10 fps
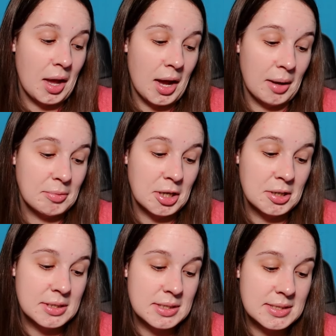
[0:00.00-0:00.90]
I'm
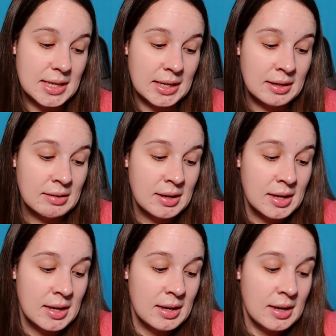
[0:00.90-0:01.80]
curious to see.
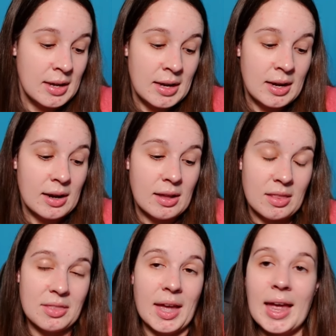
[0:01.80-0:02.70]

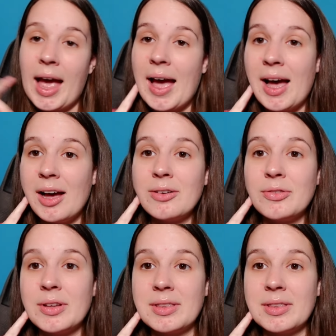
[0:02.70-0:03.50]
They have